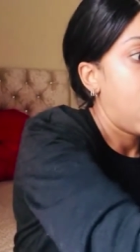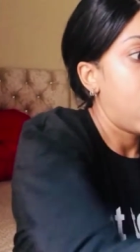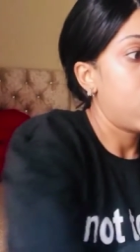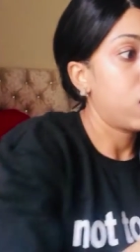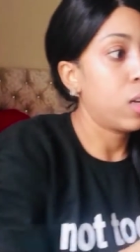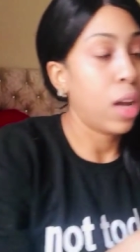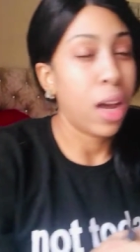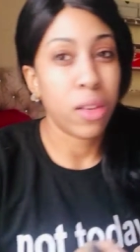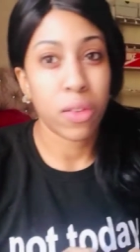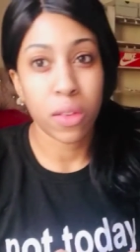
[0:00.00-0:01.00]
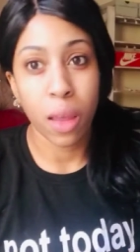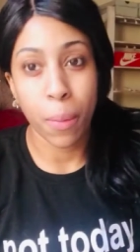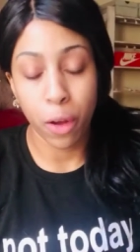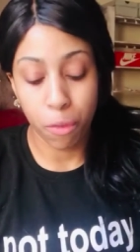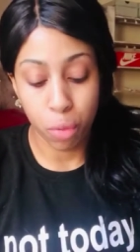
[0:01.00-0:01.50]
and has a
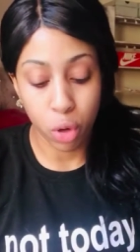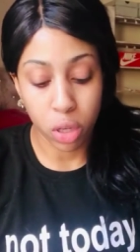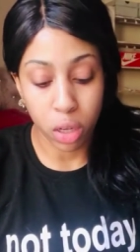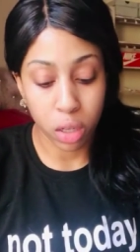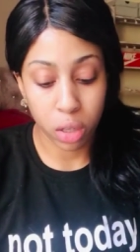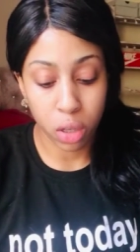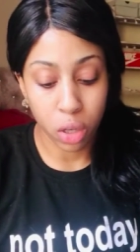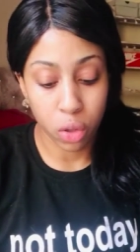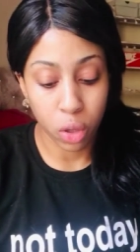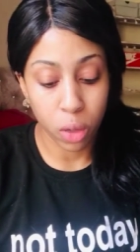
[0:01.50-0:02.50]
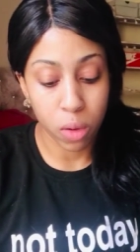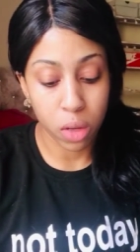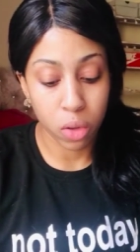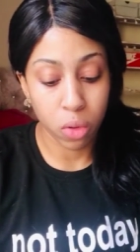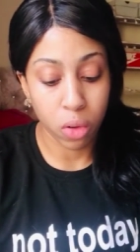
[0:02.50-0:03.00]
bit of product so
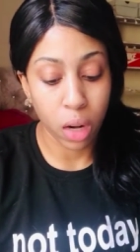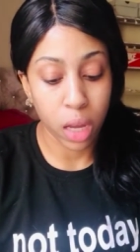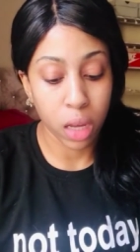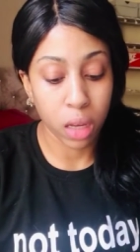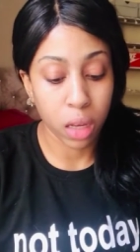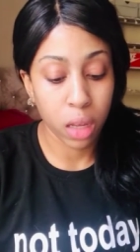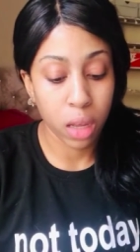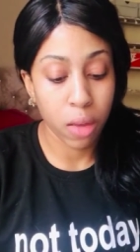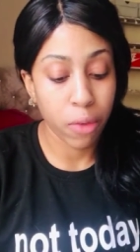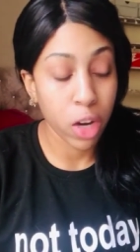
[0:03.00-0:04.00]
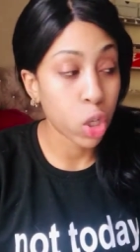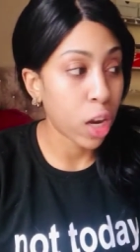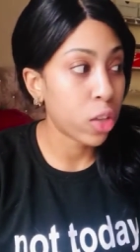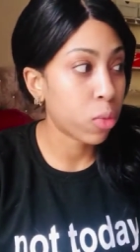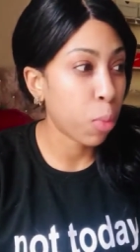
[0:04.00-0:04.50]
it's not like very dry
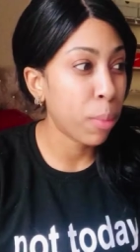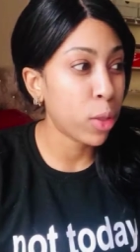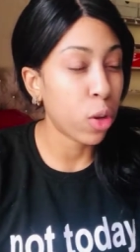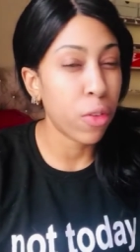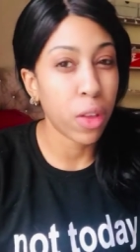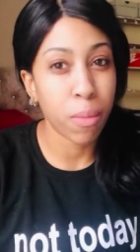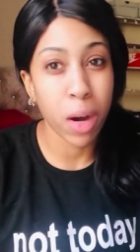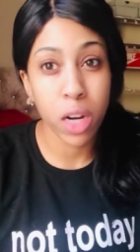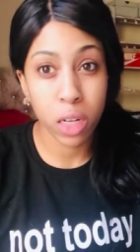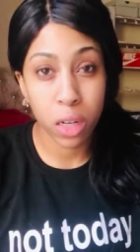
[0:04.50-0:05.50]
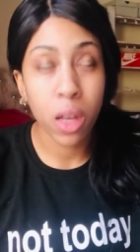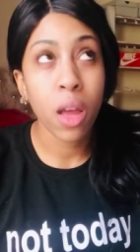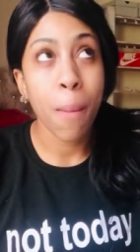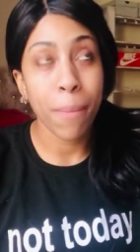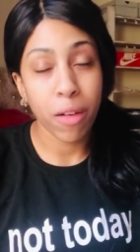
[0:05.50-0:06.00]
it's probably got the Mario,
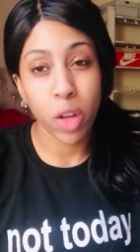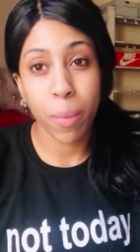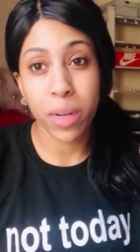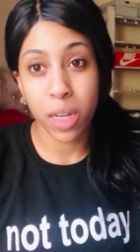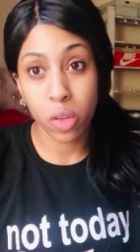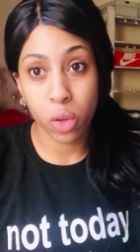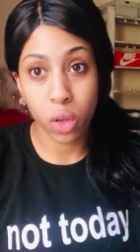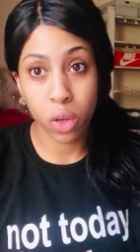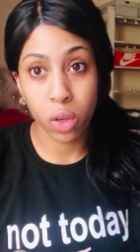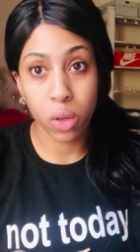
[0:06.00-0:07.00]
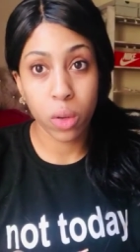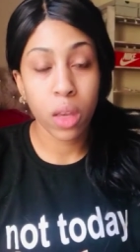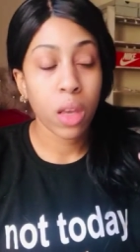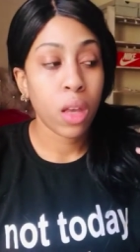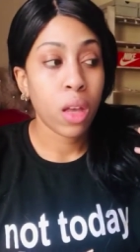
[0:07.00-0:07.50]
Mario Badescu
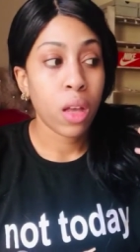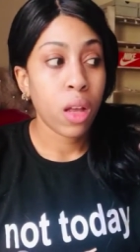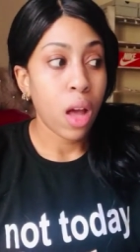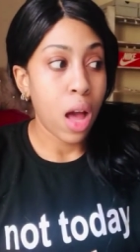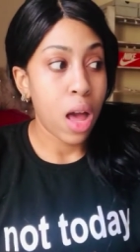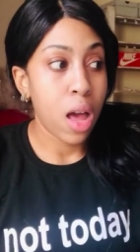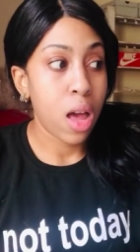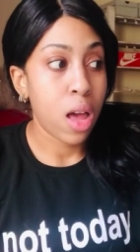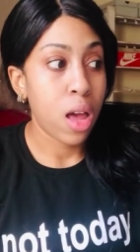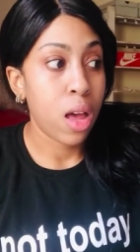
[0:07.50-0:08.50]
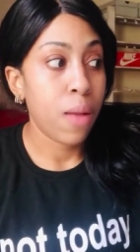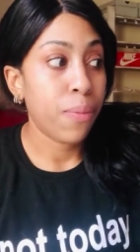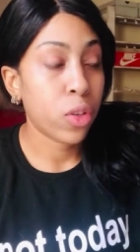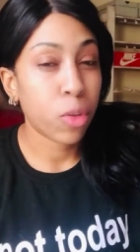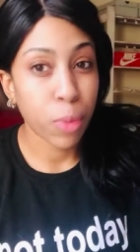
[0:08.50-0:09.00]
uh,
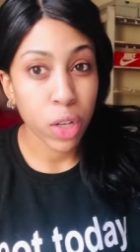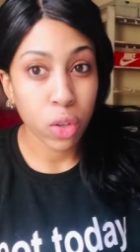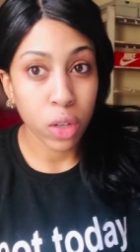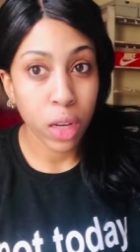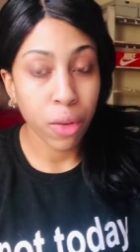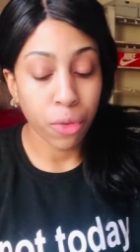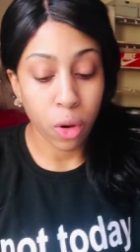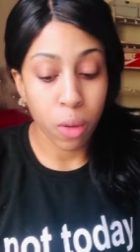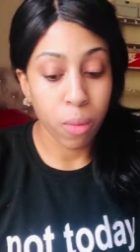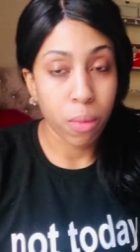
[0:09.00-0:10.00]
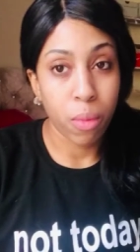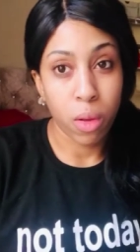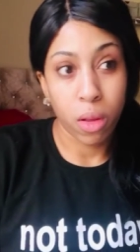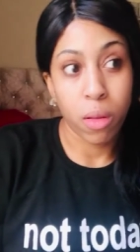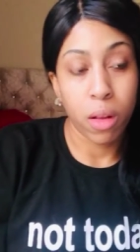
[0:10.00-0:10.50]
spritz on it from
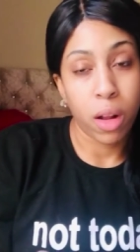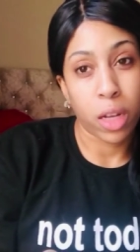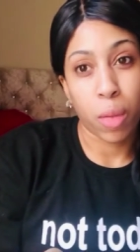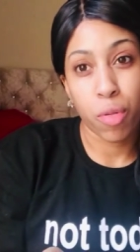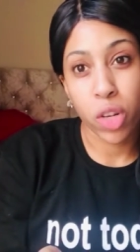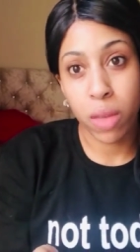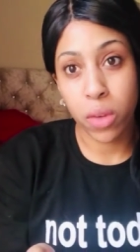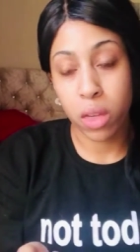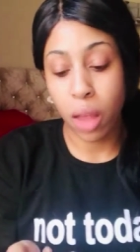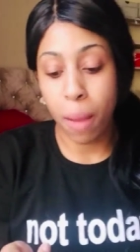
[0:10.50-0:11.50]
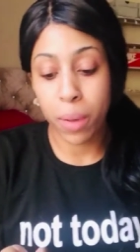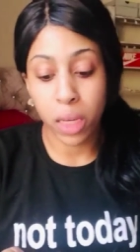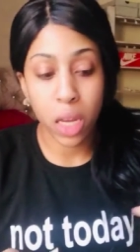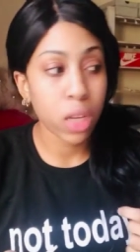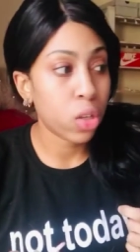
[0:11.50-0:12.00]
like a previous
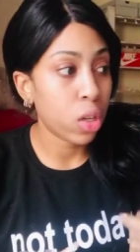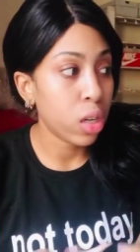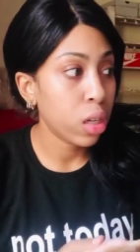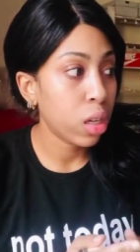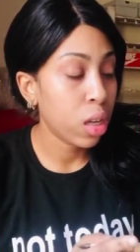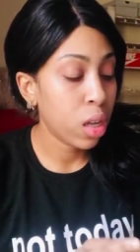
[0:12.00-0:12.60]
application